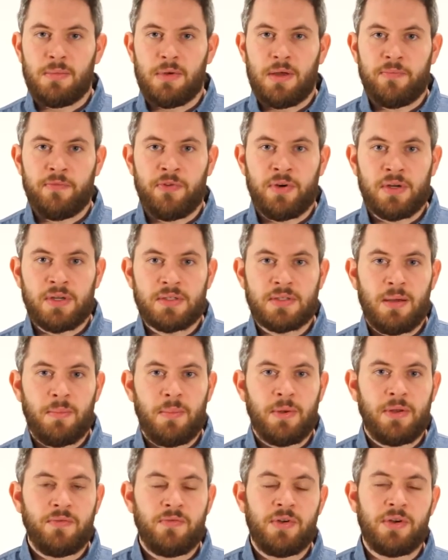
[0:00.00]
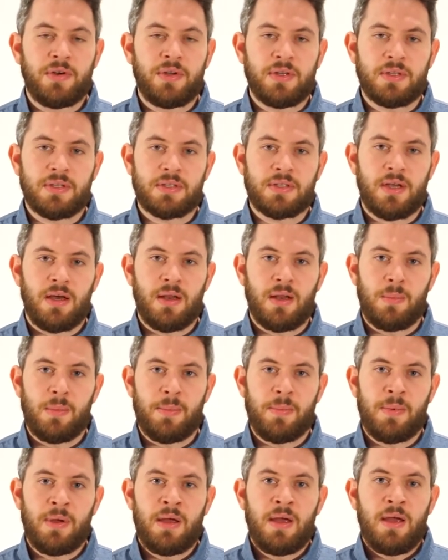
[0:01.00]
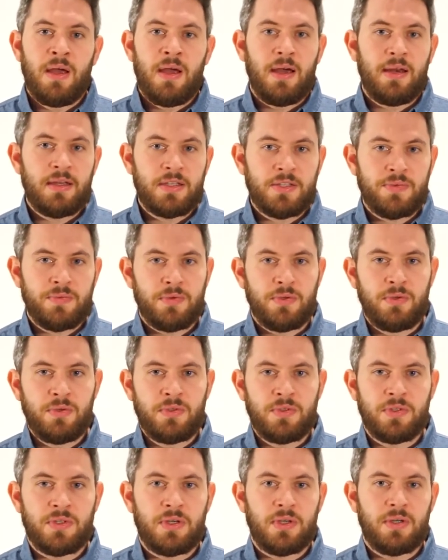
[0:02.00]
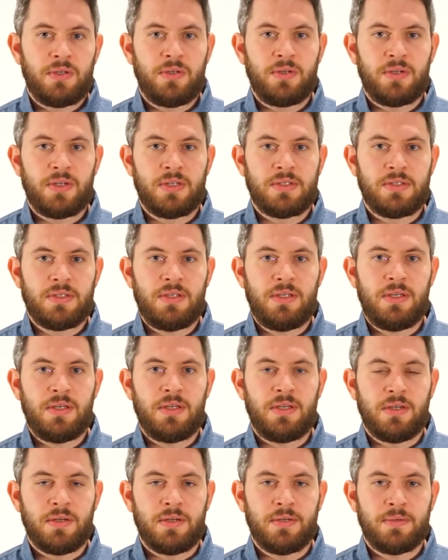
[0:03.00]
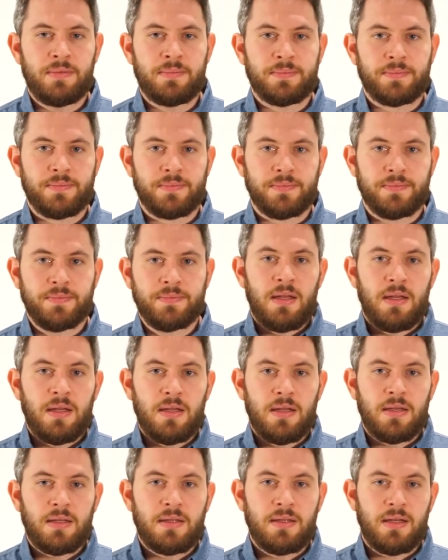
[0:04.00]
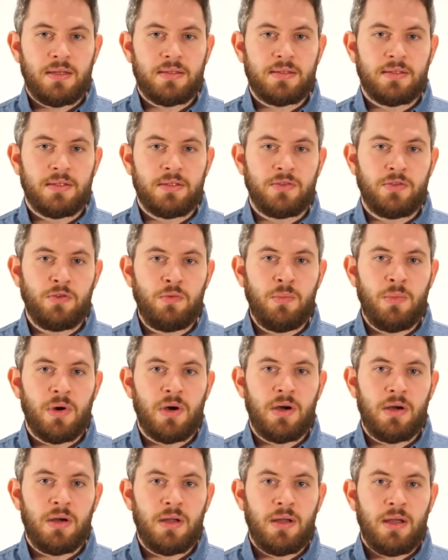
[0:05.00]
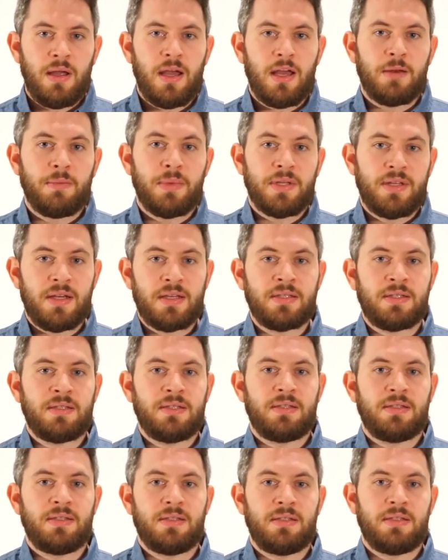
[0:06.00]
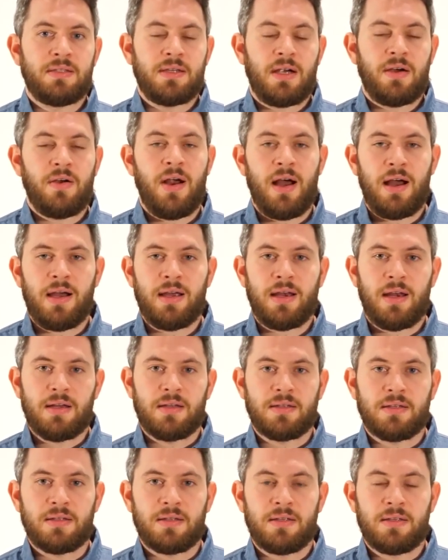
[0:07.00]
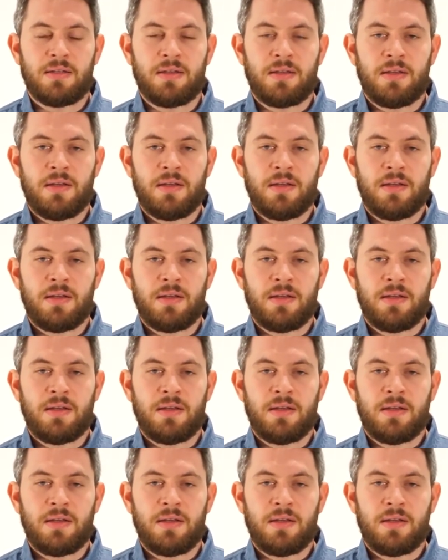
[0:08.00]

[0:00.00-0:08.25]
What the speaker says: map, for example the Viridis color map. And as we do so, you can see here that the tumor and metastases are highlighted.